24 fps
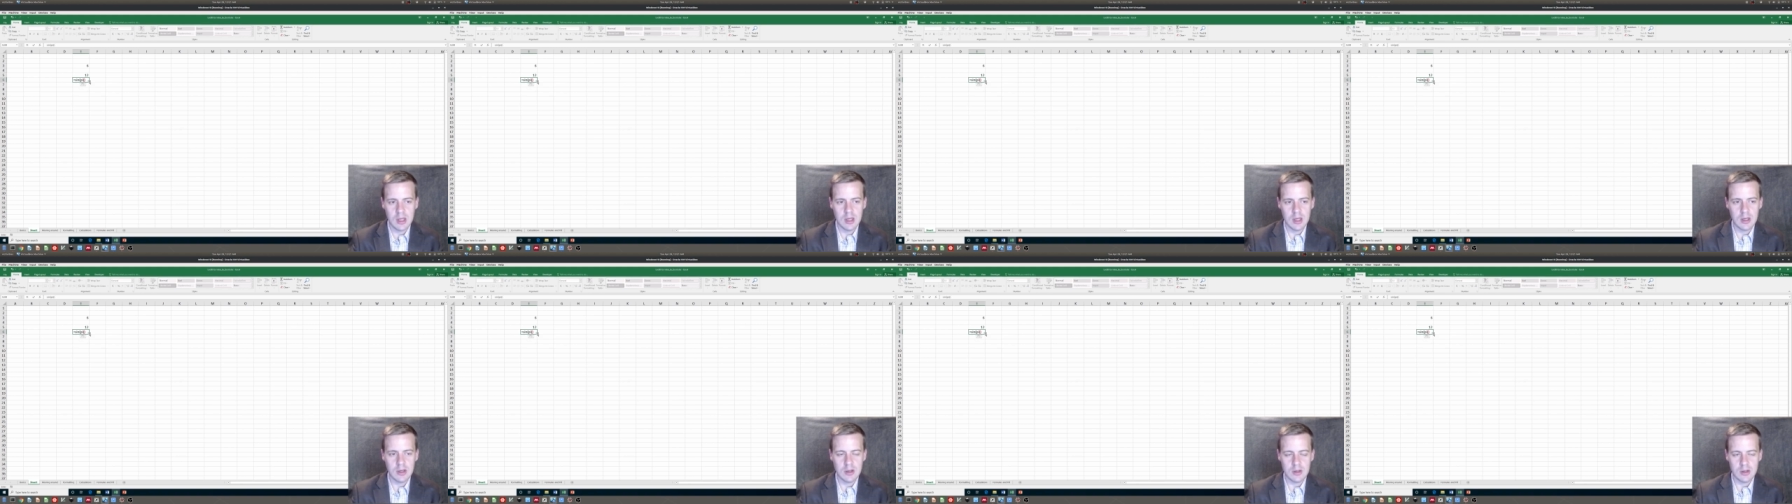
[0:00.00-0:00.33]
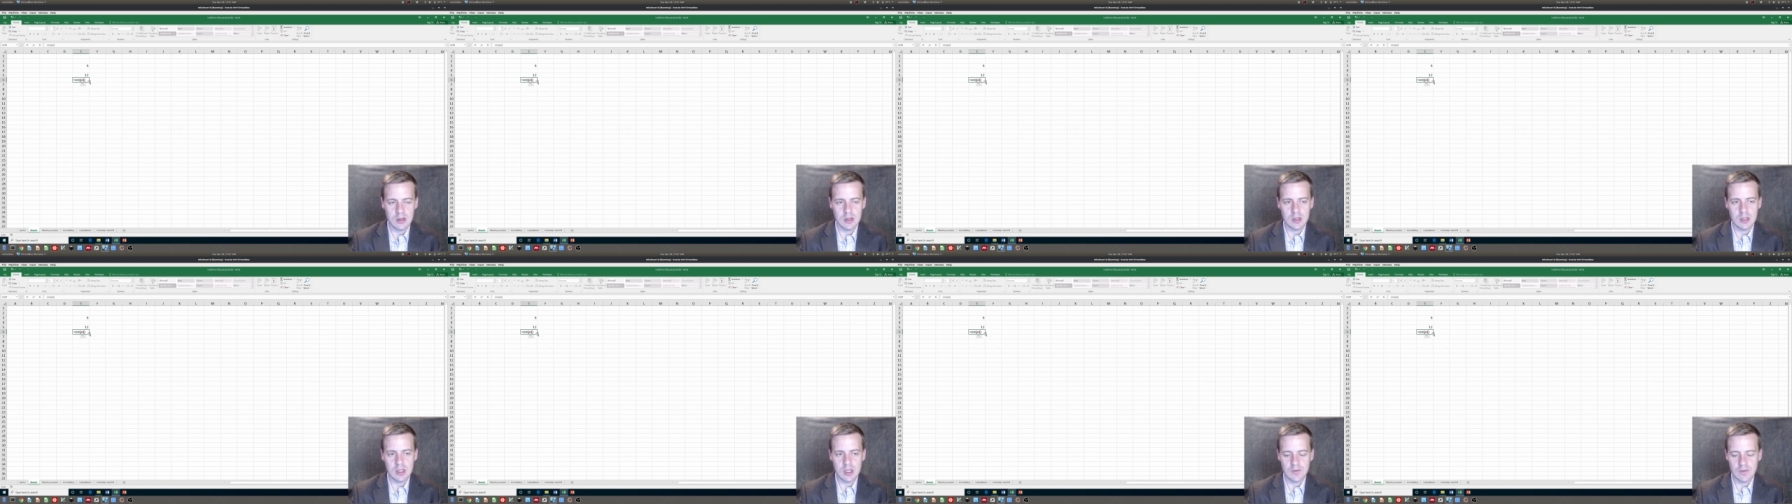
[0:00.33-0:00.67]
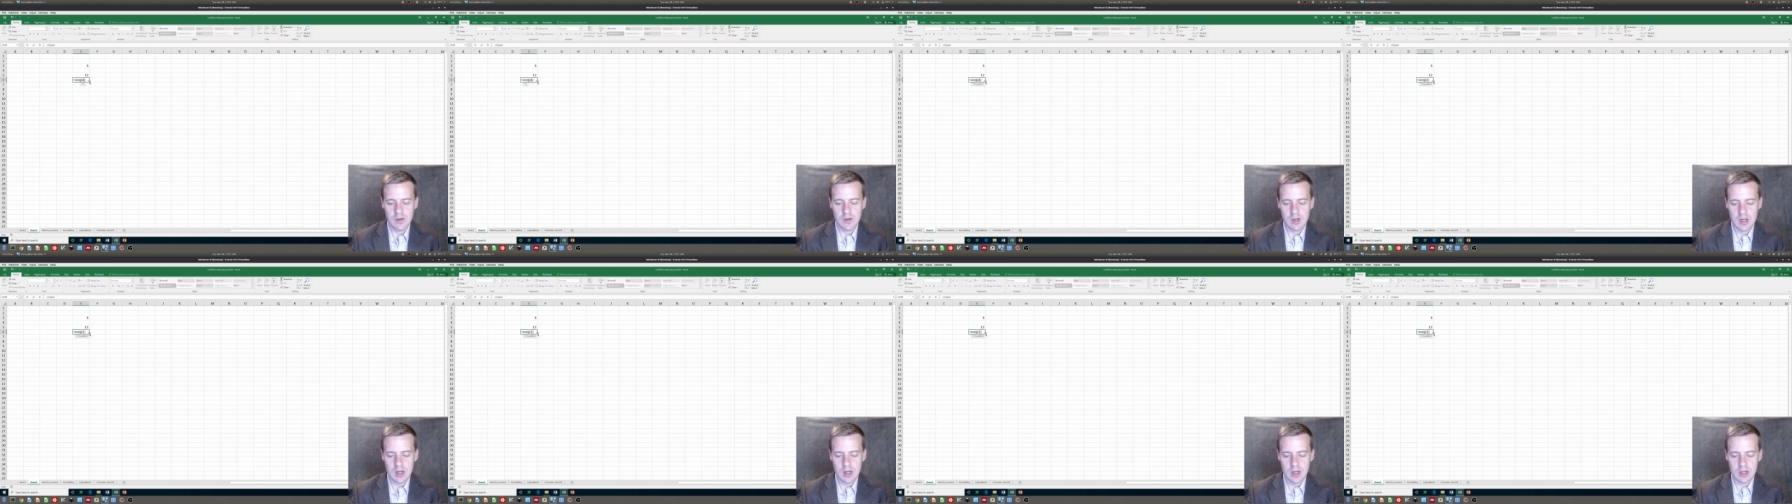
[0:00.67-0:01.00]
You need to give
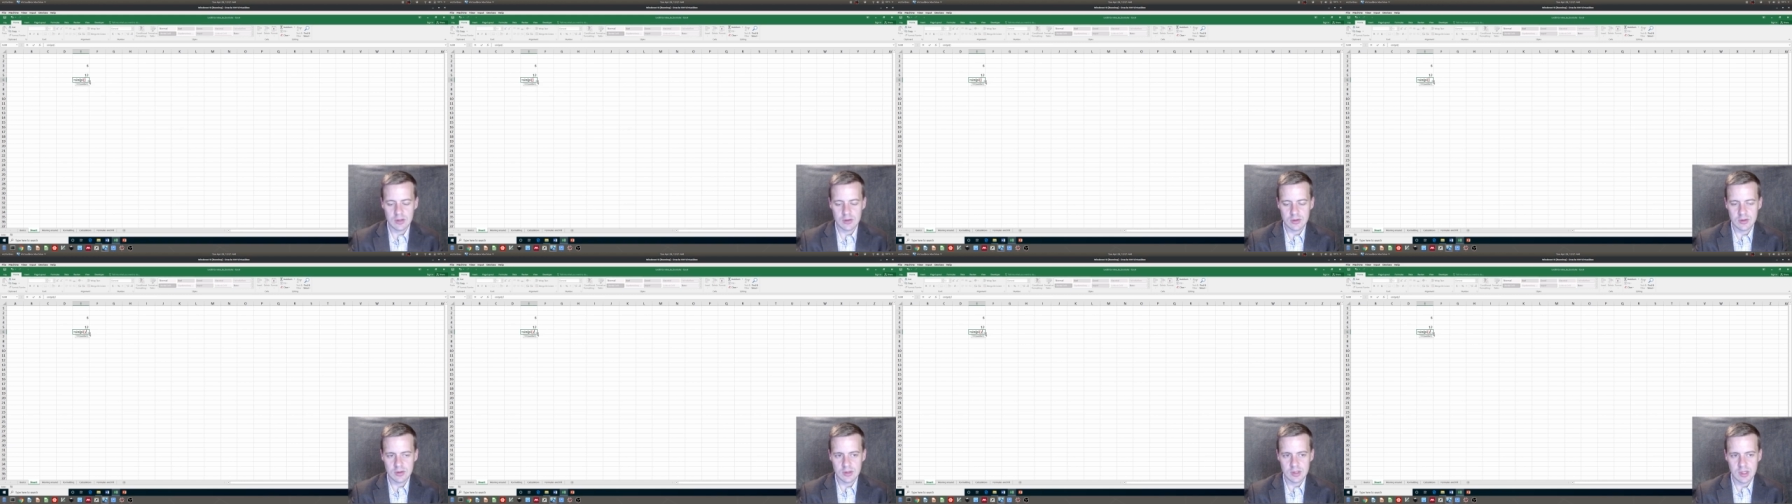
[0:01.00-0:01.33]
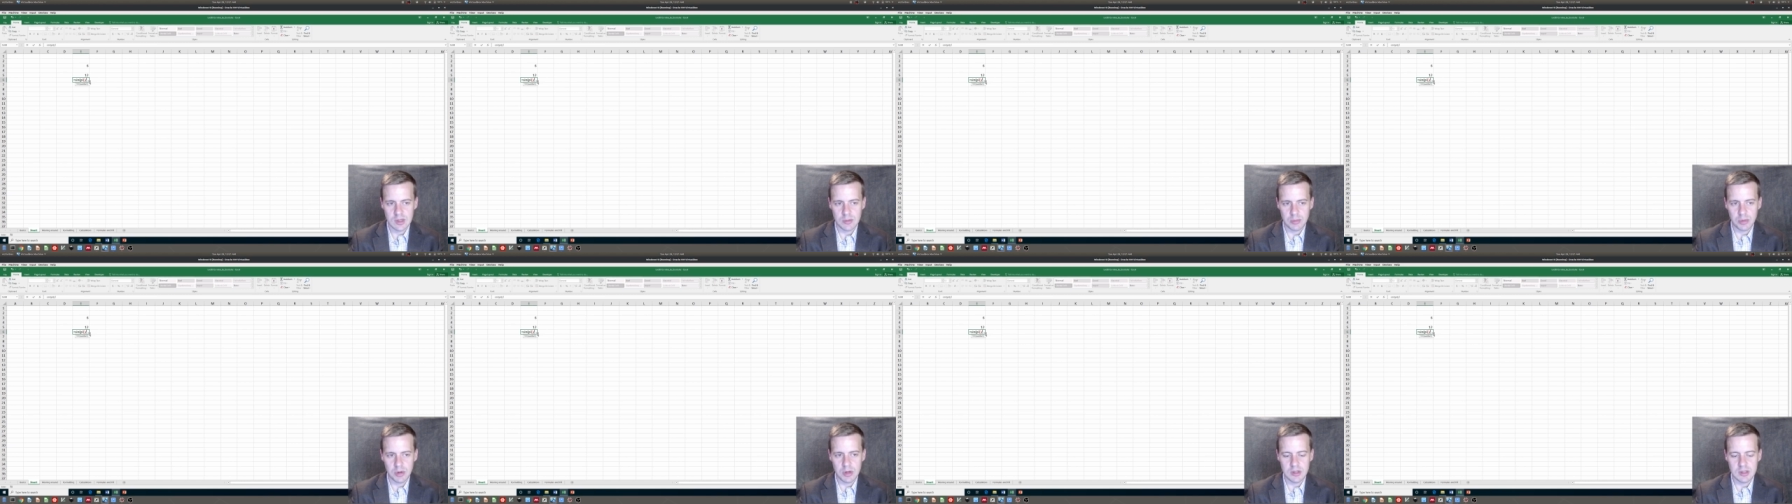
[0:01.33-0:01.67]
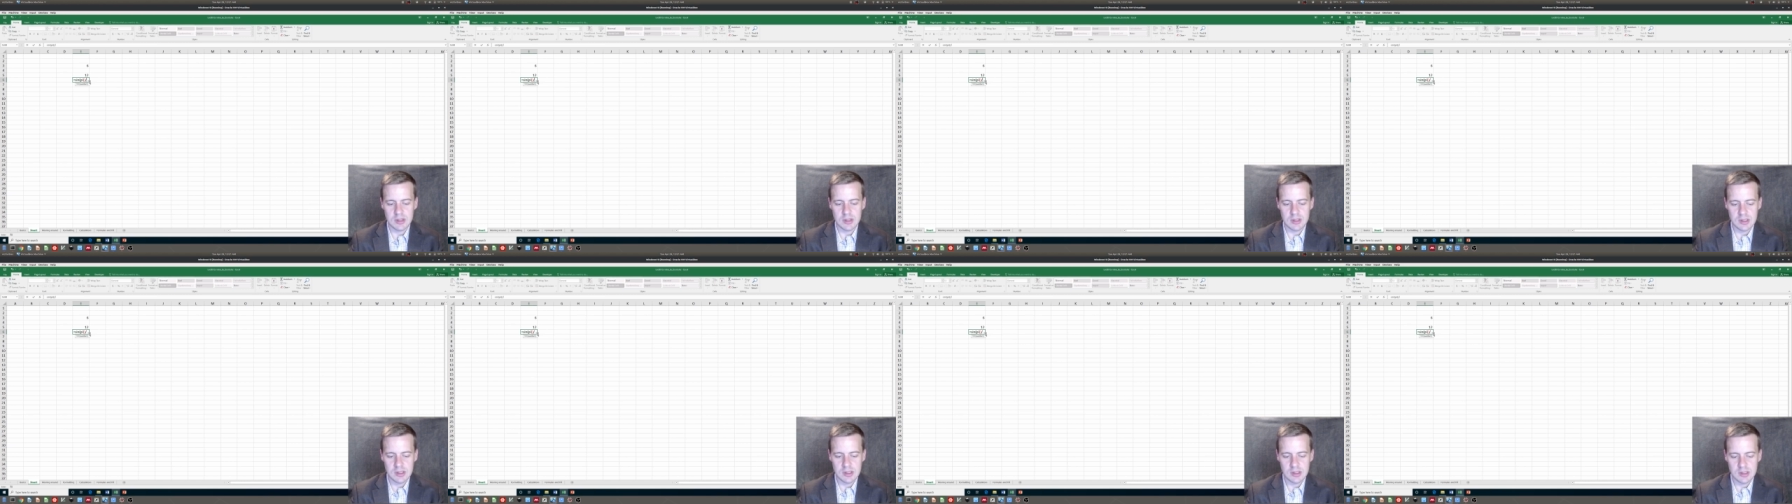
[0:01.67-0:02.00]
it an extra set of
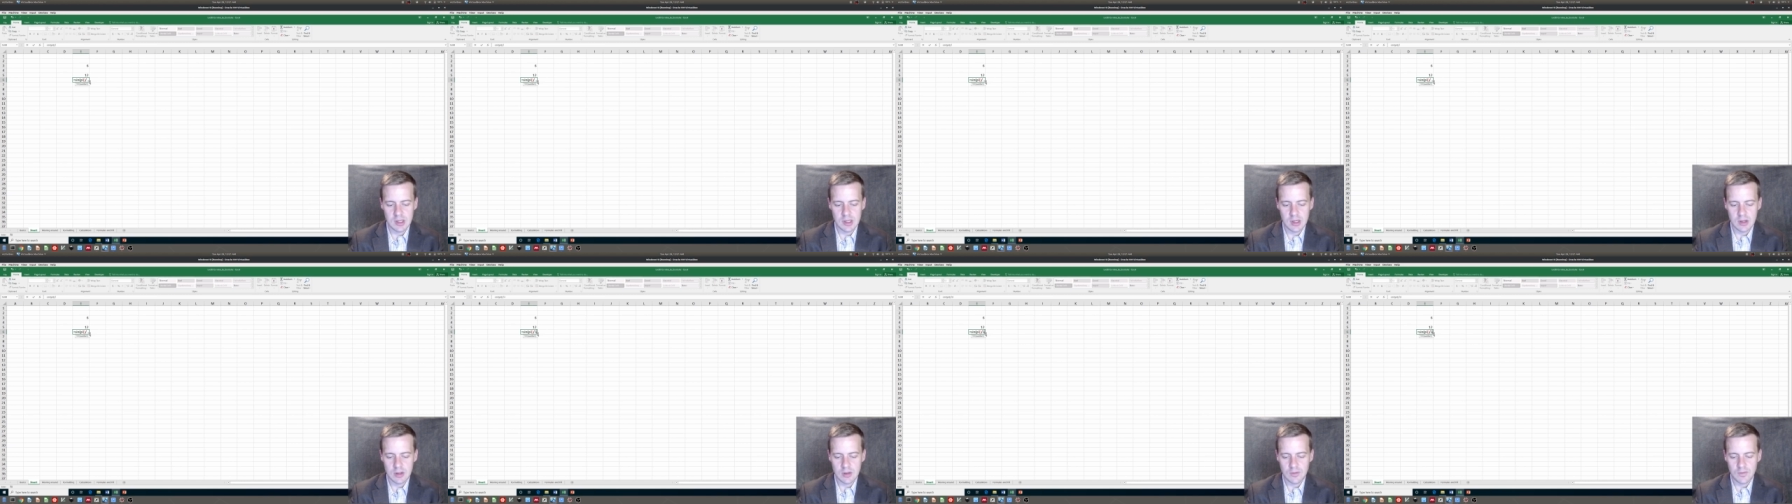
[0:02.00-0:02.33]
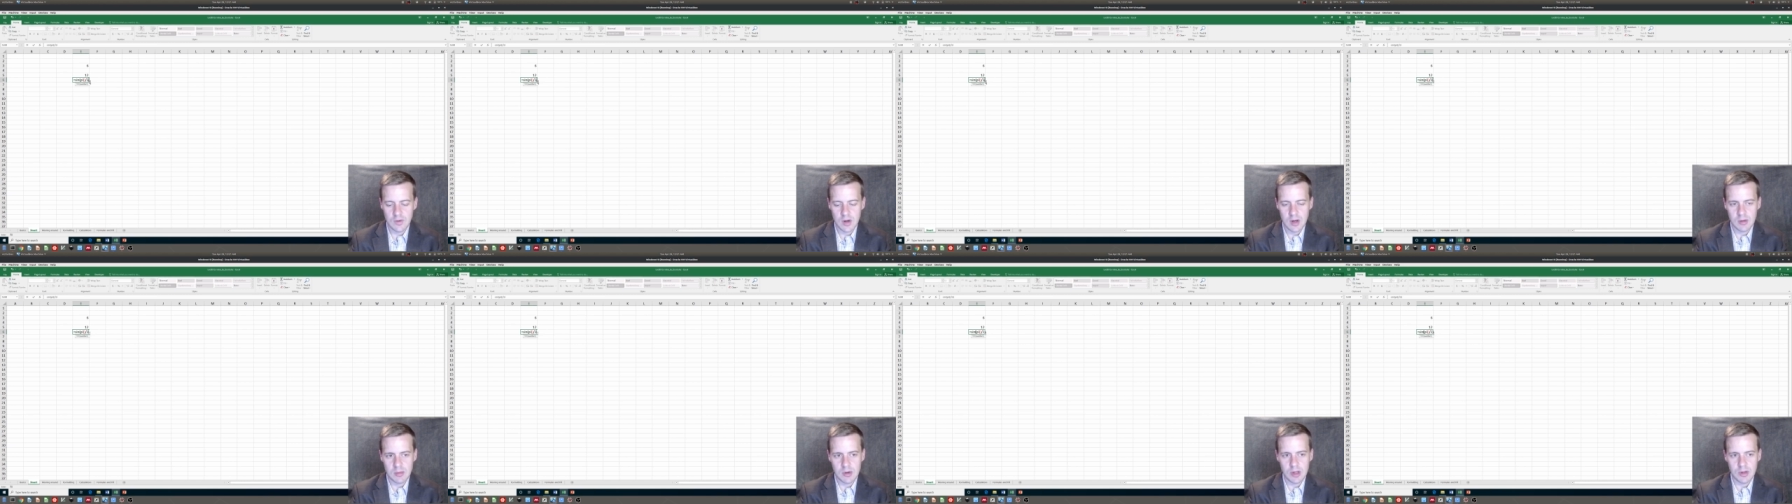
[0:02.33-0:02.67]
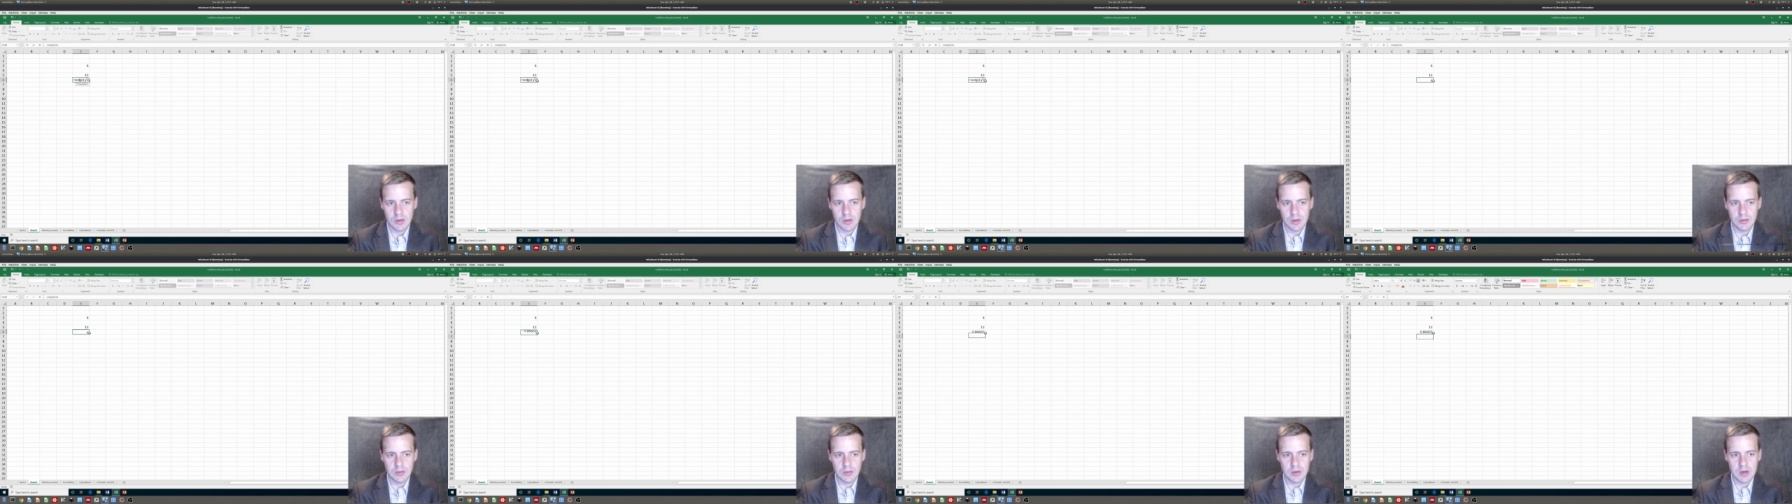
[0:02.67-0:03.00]
parentheses there, divided by
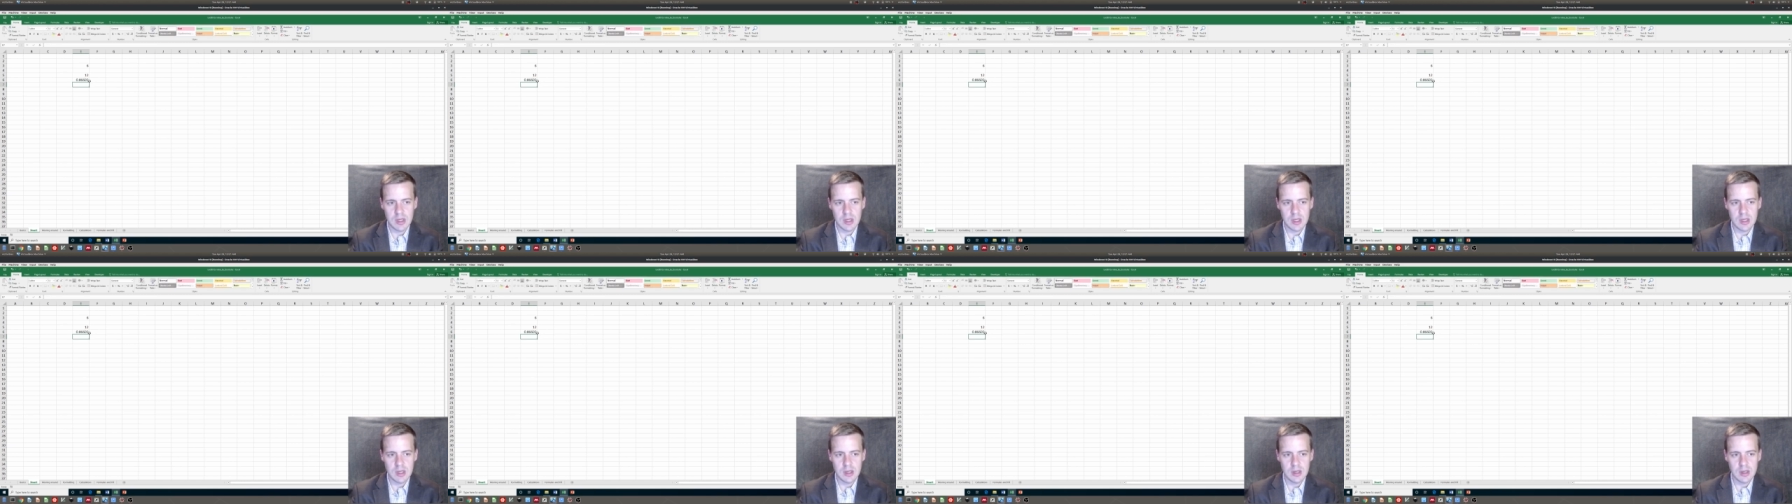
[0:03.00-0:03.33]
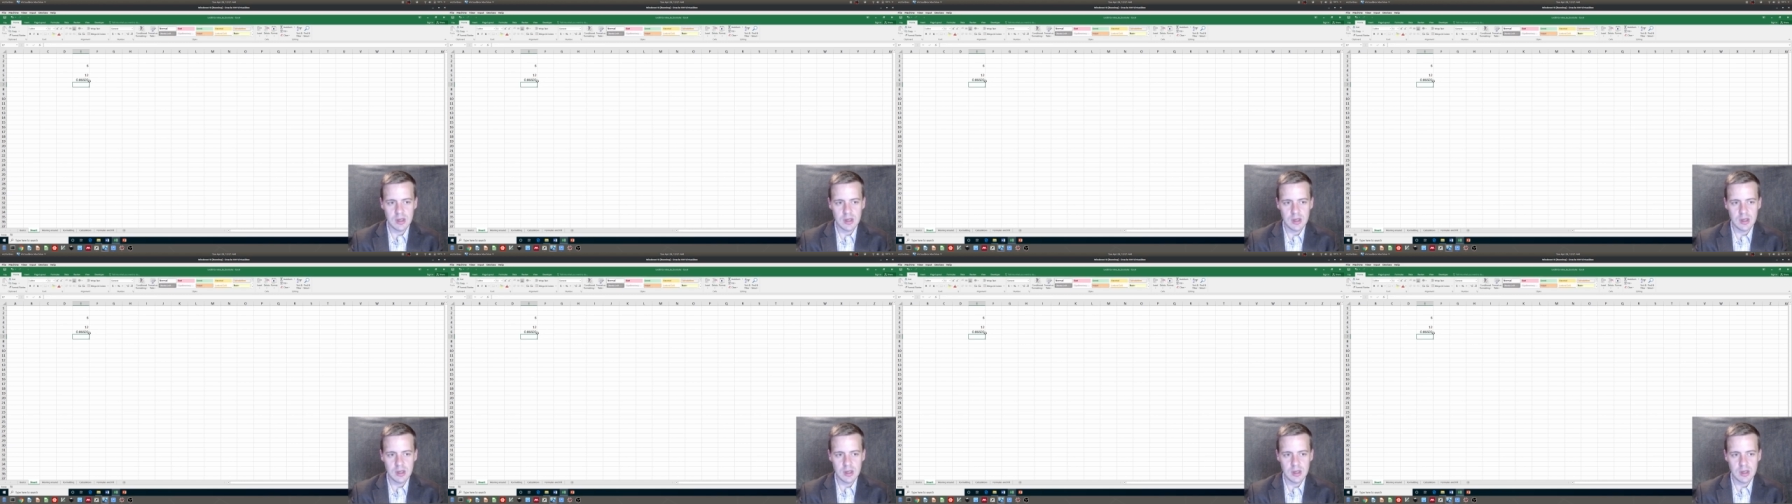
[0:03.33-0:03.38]
3.